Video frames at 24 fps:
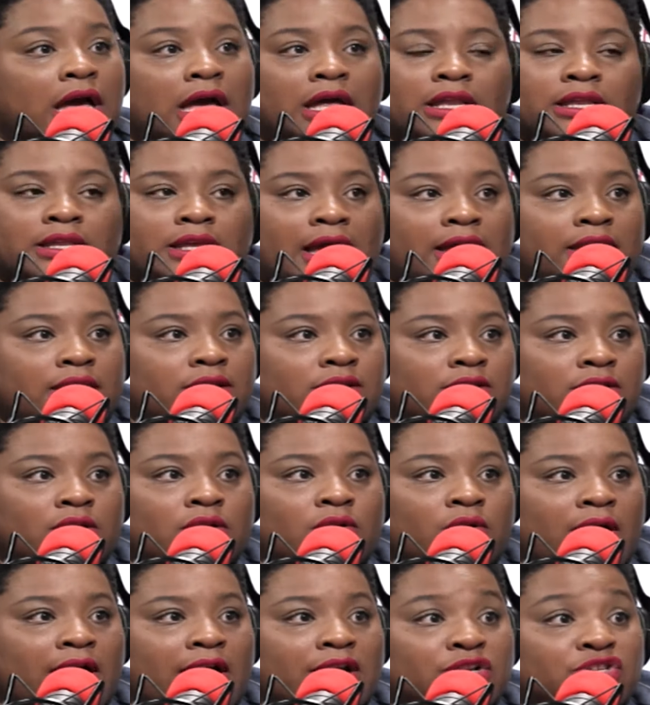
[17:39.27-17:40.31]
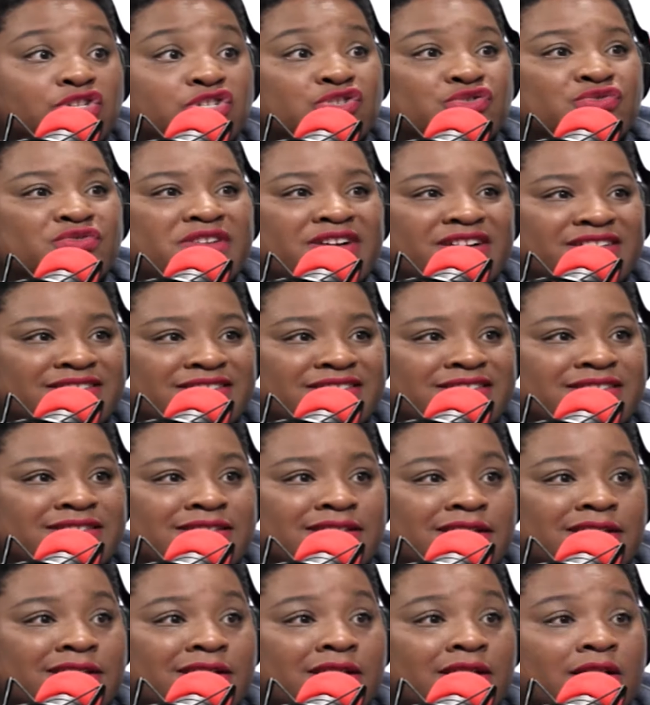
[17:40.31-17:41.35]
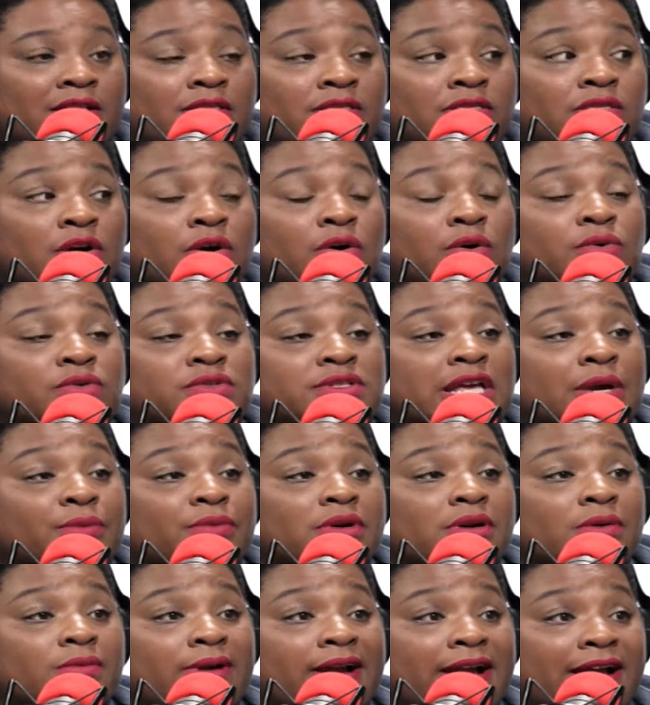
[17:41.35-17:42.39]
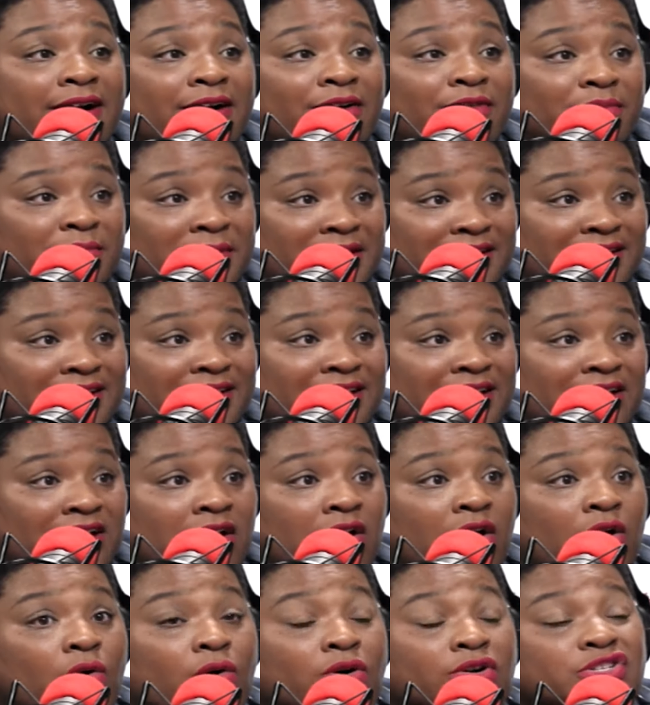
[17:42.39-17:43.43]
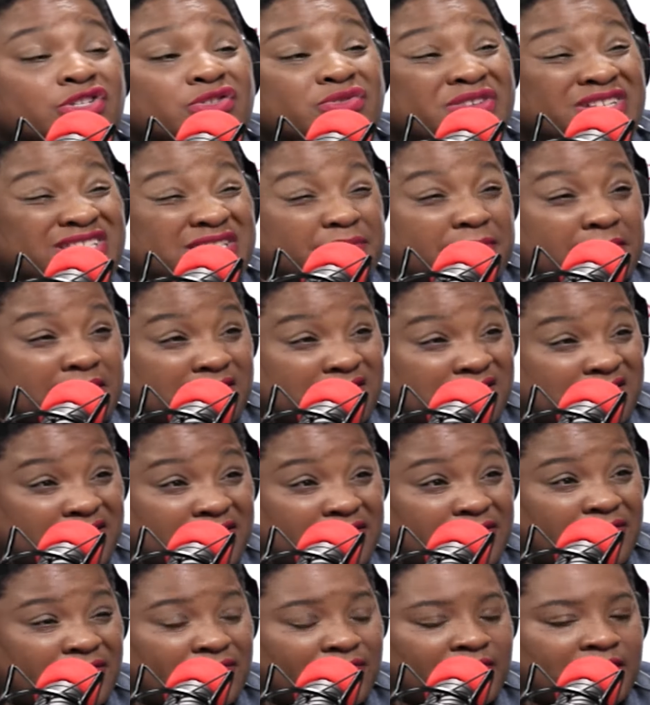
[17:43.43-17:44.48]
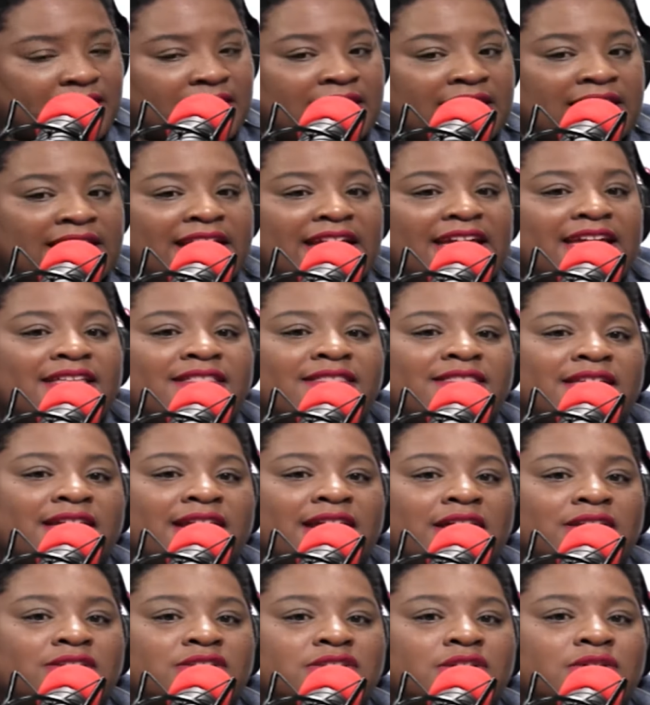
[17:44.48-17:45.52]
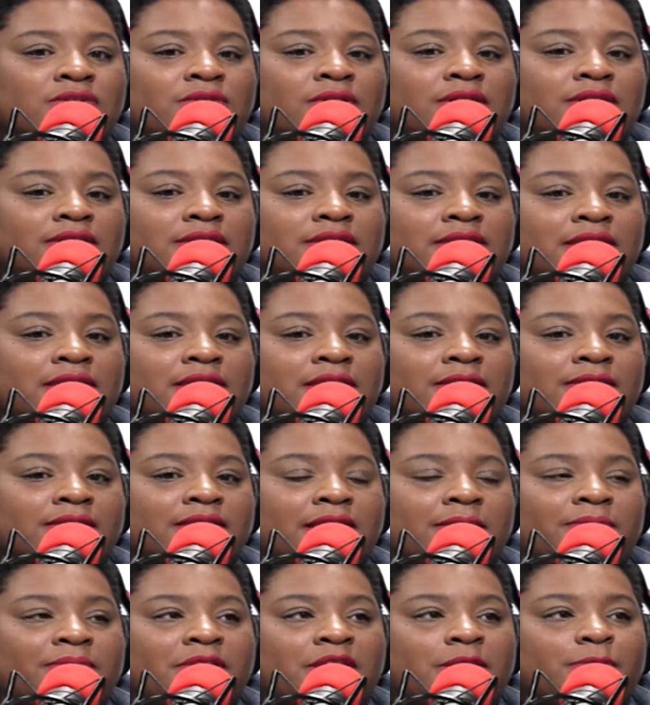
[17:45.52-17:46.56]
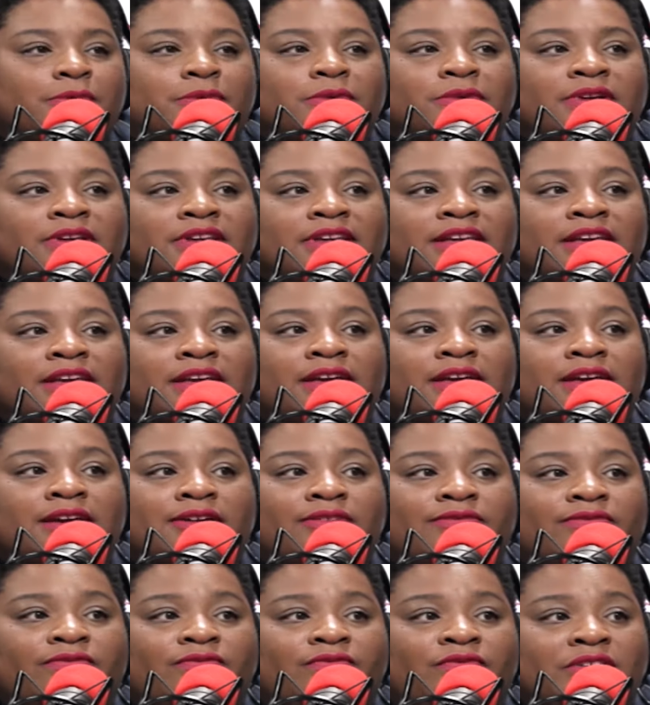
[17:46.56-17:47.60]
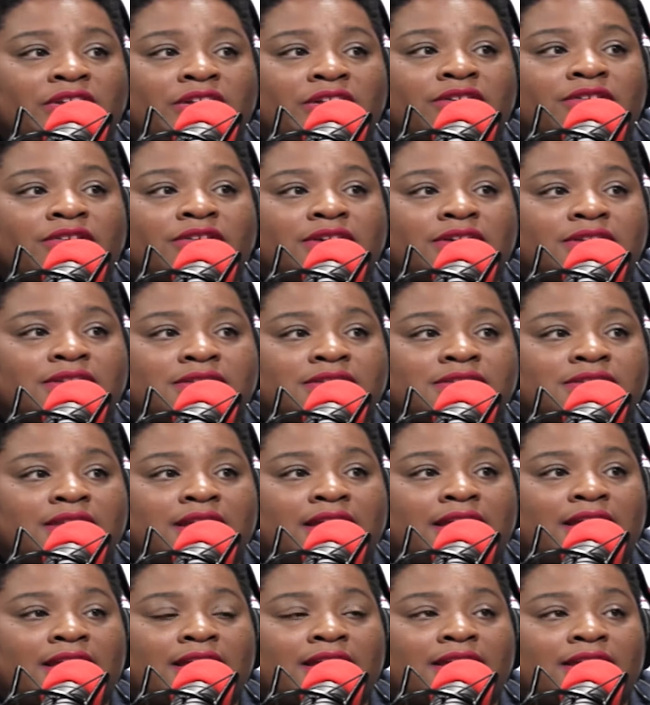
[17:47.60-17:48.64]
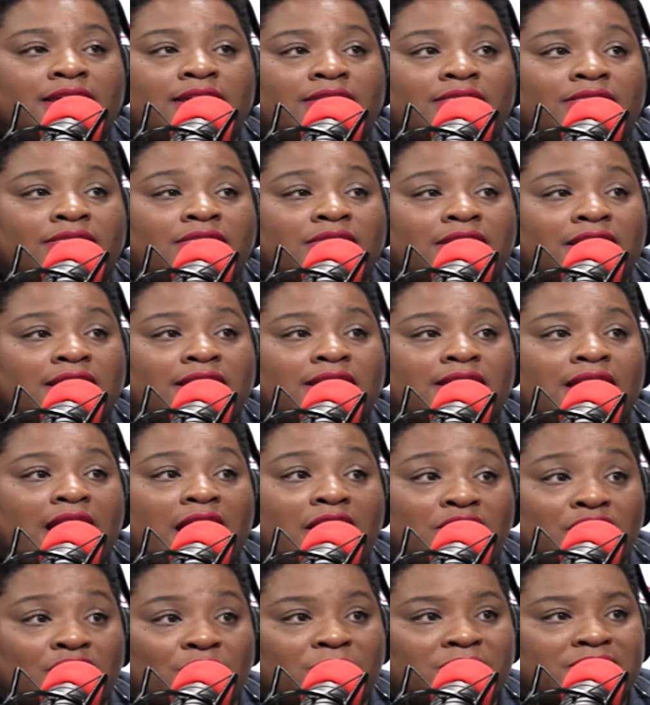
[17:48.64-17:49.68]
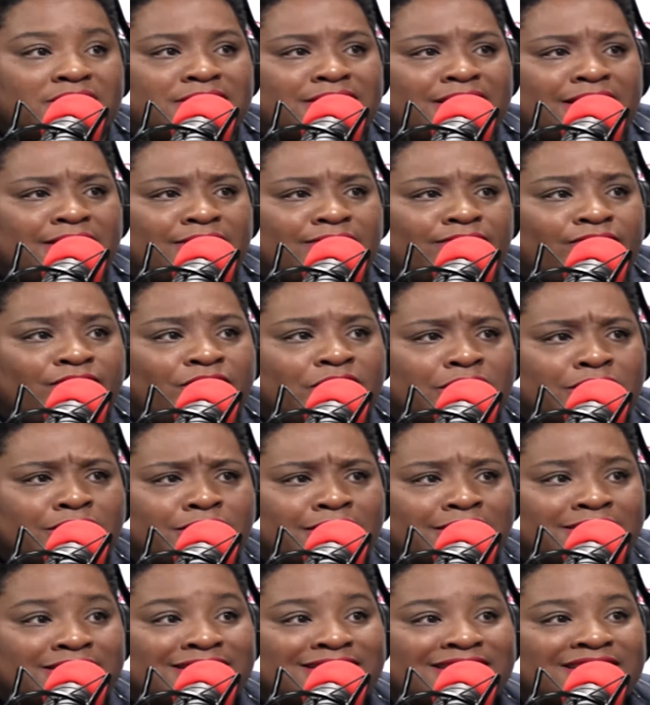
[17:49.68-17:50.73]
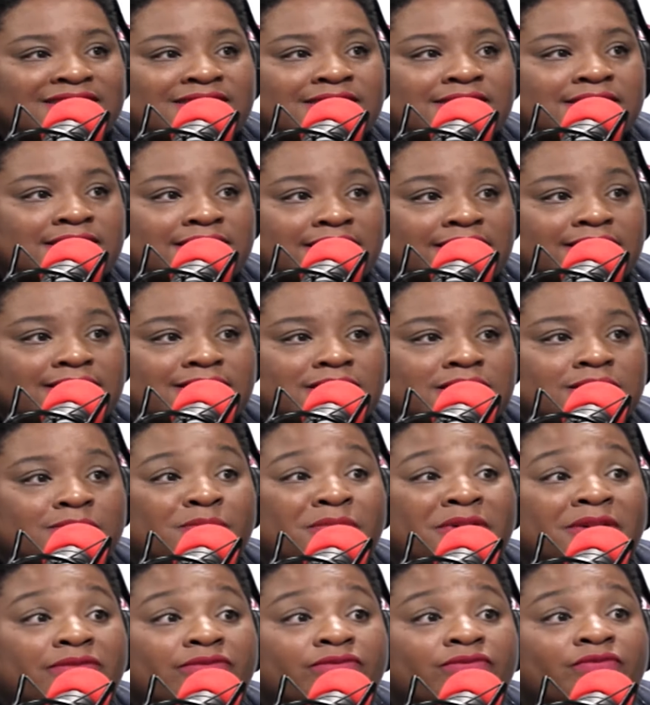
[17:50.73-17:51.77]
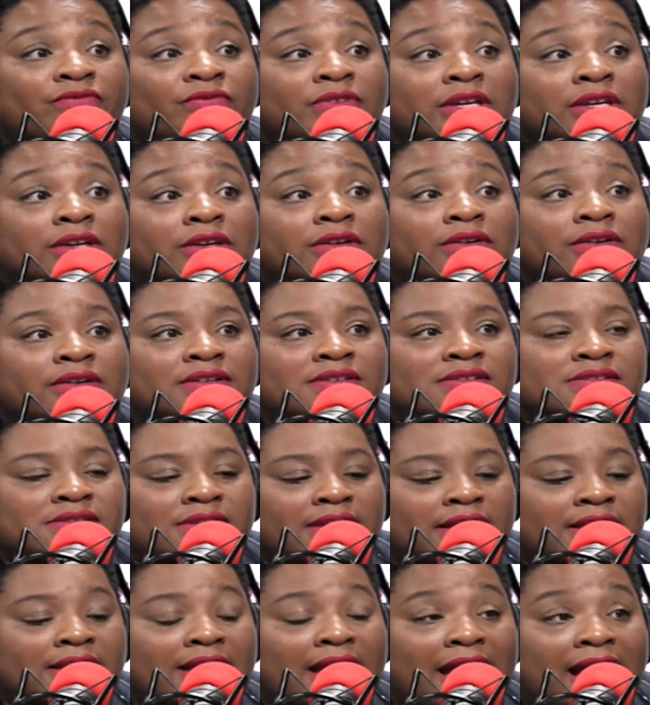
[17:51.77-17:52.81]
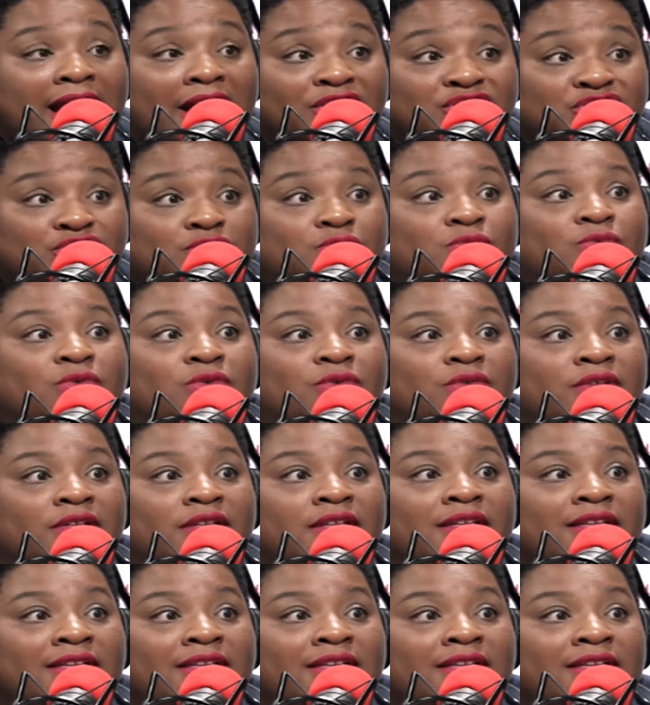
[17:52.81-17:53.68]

I didn't know how to trust those that were around me or trust myself. And then I don't think that people get fear is a thing. I know we say fear doesn't exist, but fear is an actual